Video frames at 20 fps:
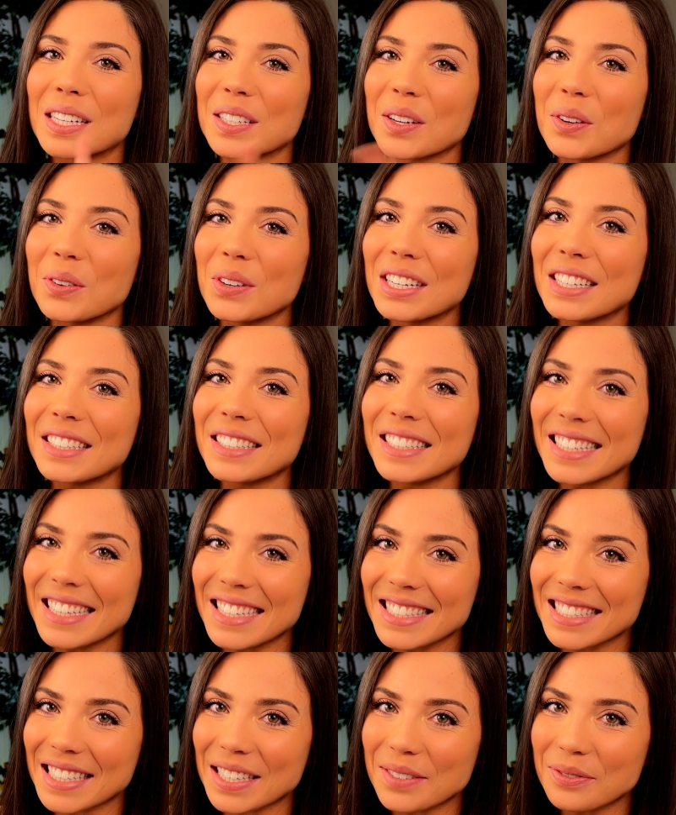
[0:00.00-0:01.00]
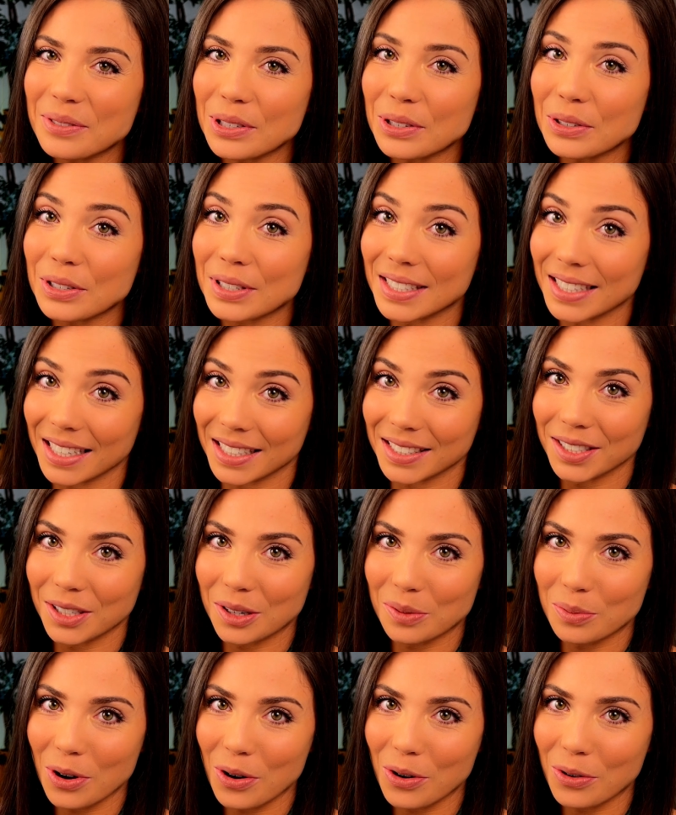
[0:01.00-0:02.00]
it really easy for you to stick to
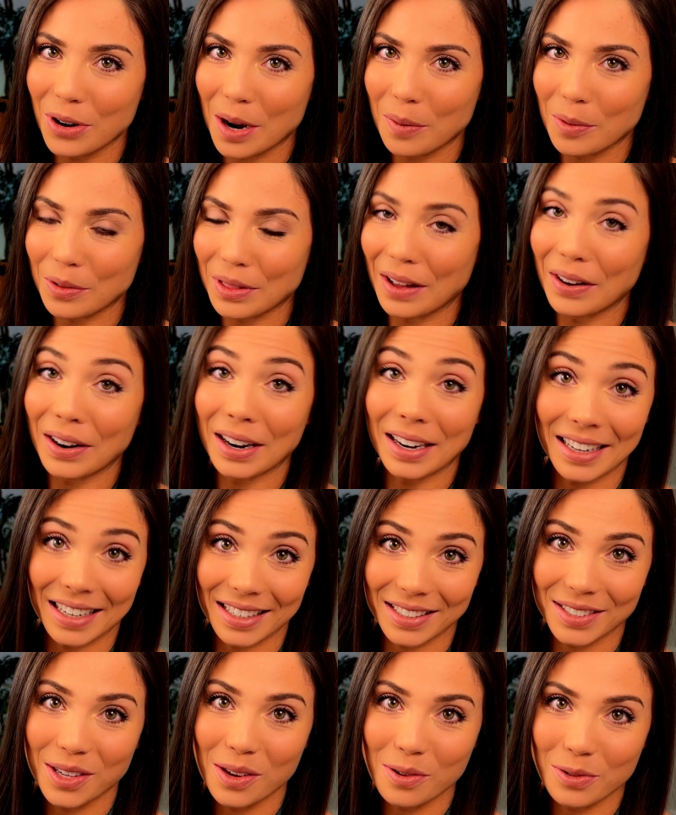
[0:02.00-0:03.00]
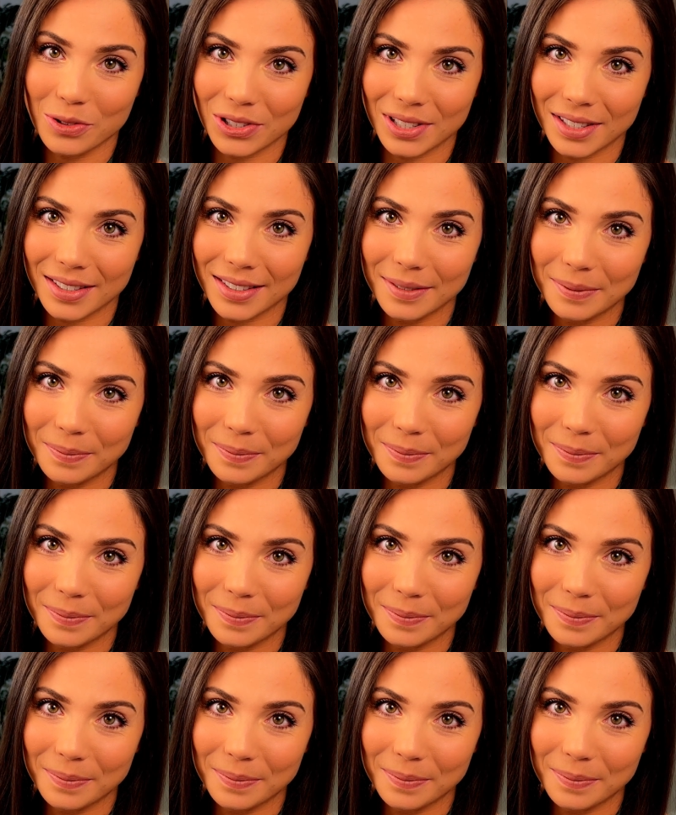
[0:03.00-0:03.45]
your program without any excuses.